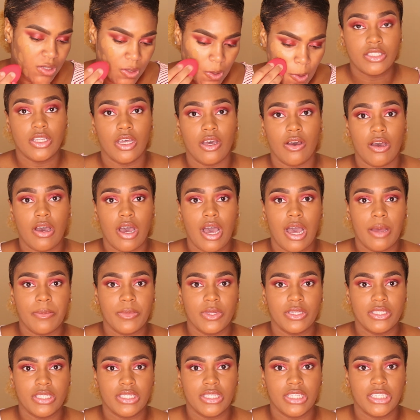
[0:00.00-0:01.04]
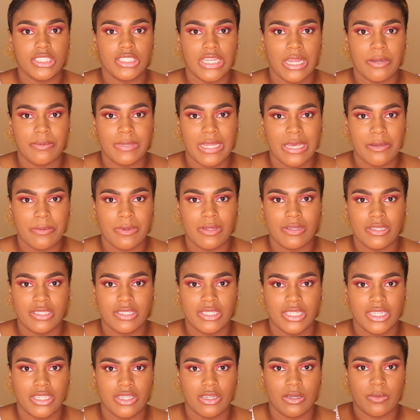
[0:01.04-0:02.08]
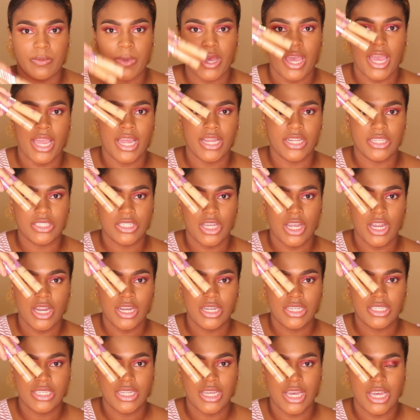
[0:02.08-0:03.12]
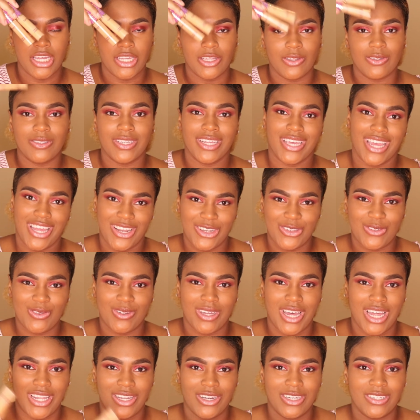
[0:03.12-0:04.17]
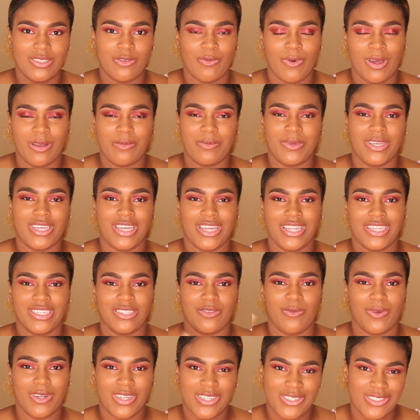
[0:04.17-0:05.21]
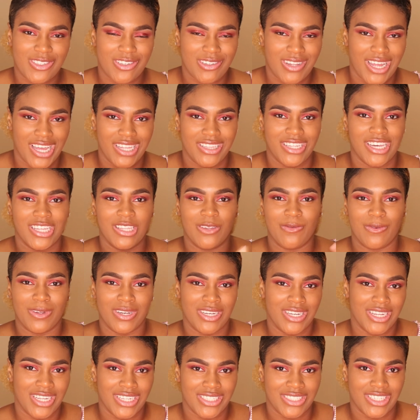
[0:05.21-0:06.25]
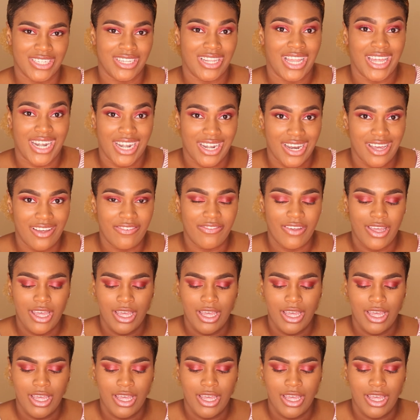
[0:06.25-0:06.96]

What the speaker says: So I'm using the Shape Tape Concealer by Tarte. I use, again, 2 colors, one because one is too light, the other one isn't light enough.